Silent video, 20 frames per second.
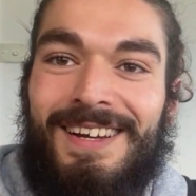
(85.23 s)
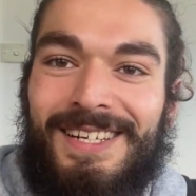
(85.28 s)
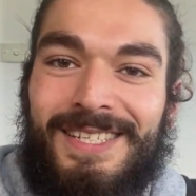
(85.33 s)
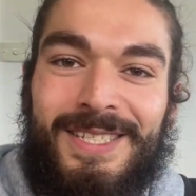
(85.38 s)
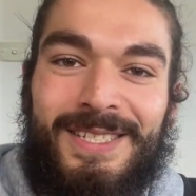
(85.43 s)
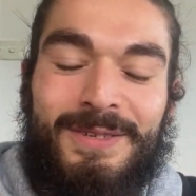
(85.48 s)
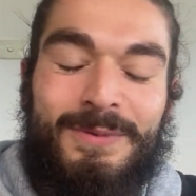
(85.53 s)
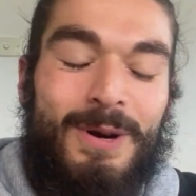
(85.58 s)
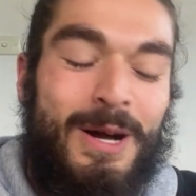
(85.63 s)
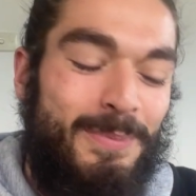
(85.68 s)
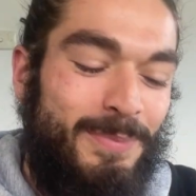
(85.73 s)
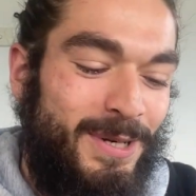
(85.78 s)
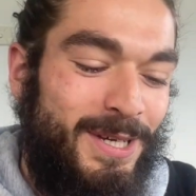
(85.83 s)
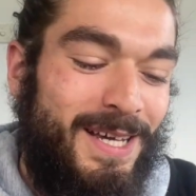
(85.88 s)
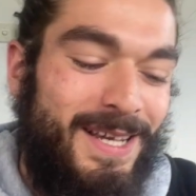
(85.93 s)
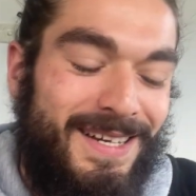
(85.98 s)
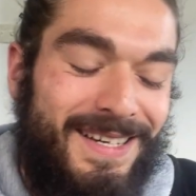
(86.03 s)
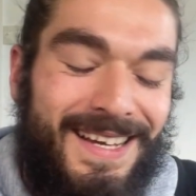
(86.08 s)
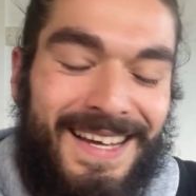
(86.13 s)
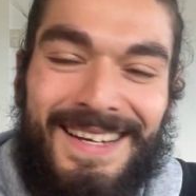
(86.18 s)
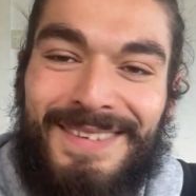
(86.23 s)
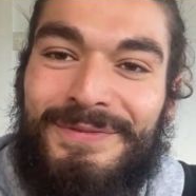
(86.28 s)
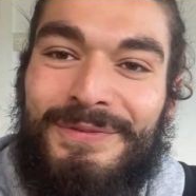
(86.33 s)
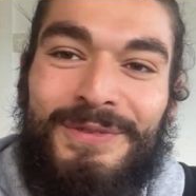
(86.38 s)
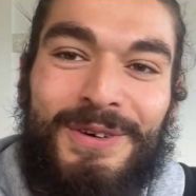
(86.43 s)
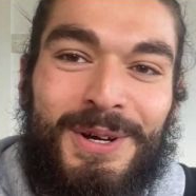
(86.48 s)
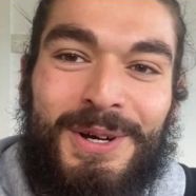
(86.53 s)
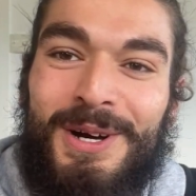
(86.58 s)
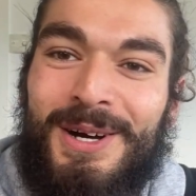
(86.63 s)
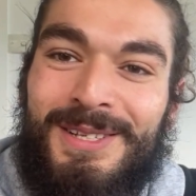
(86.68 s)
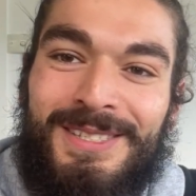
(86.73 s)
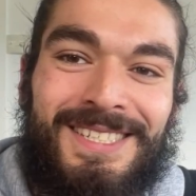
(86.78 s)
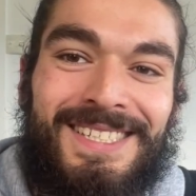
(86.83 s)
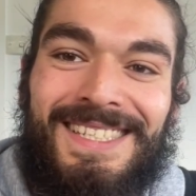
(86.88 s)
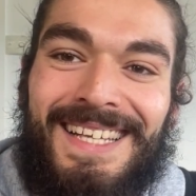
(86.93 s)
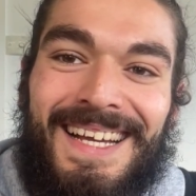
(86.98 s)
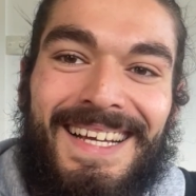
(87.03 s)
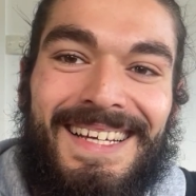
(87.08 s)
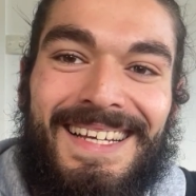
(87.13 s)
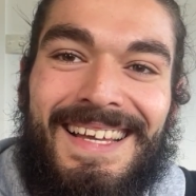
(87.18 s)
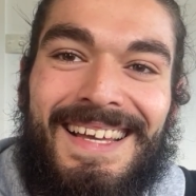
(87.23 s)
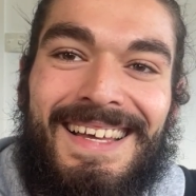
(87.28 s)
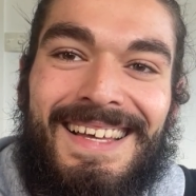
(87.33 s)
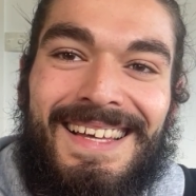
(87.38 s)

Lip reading: I swipe again, and for God's sake,